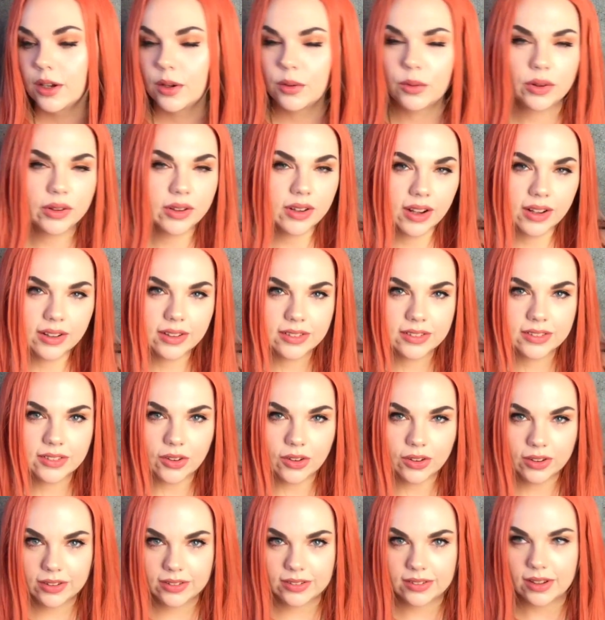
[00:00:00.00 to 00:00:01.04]
What kind of
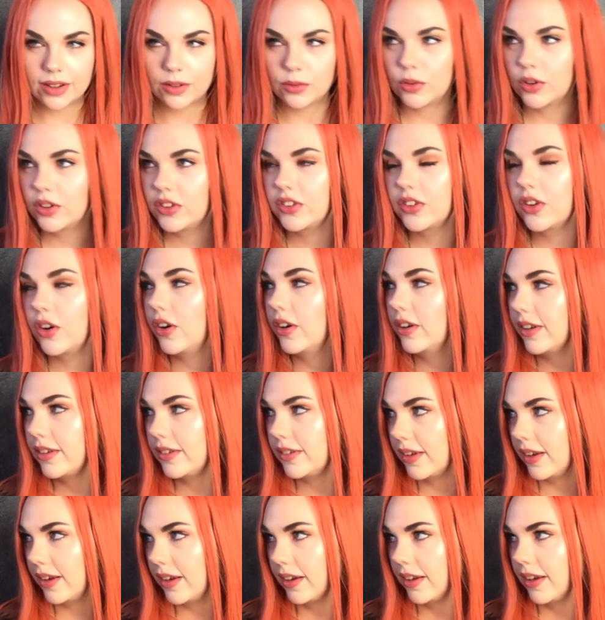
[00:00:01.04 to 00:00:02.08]
song is that? What song is
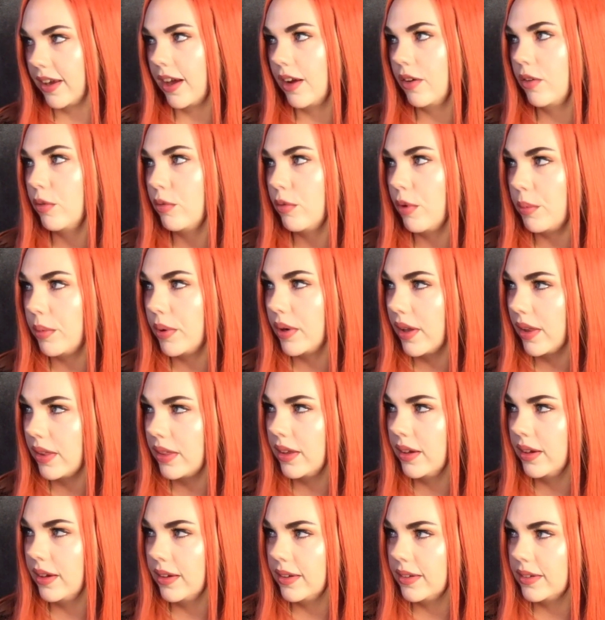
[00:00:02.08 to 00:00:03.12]
that? I can't remember. I
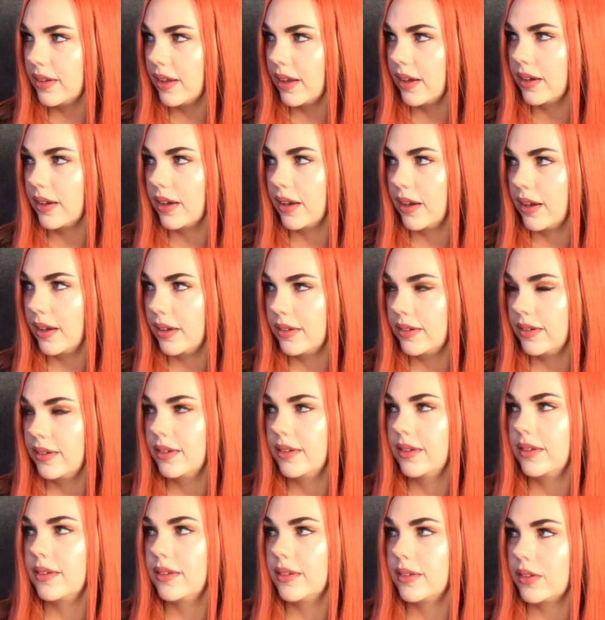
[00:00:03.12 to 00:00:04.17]
think it's like an
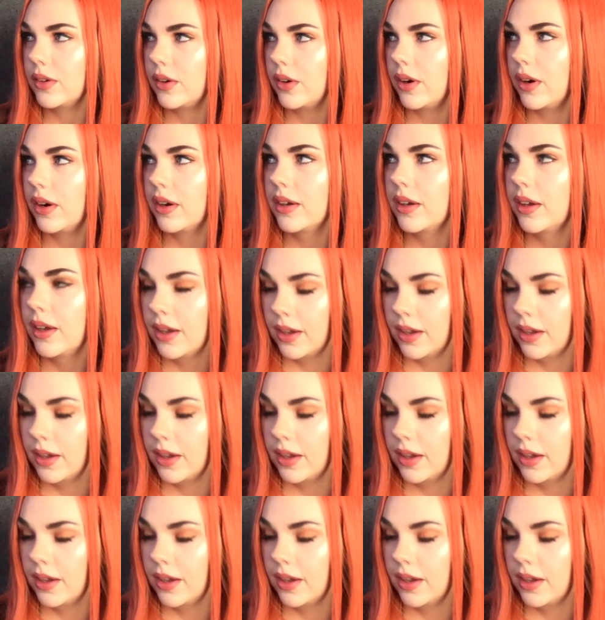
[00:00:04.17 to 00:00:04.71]
eighties song.